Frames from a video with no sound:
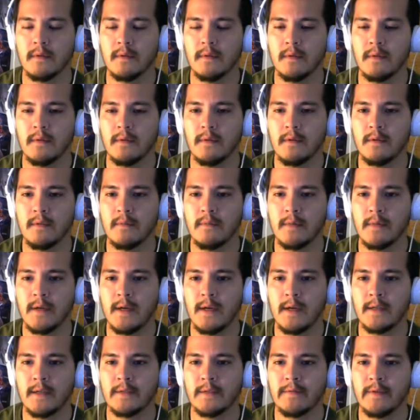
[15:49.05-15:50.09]
Him.
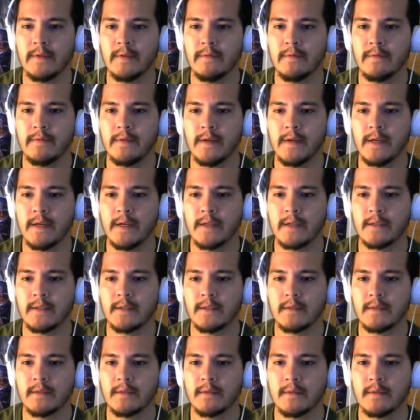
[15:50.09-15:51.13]
Activate effect.
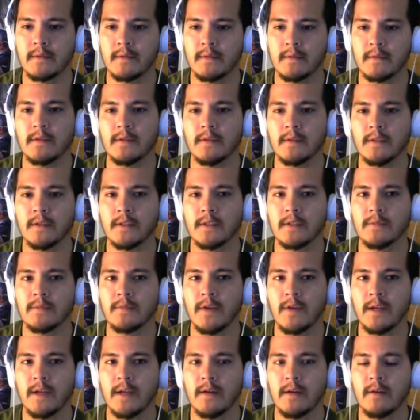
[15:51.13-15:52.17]
So let's just
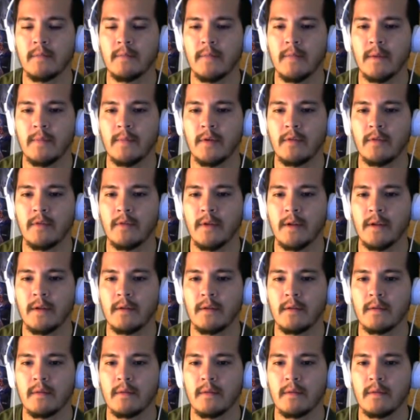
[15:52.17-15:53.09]
bring out a Mimicry.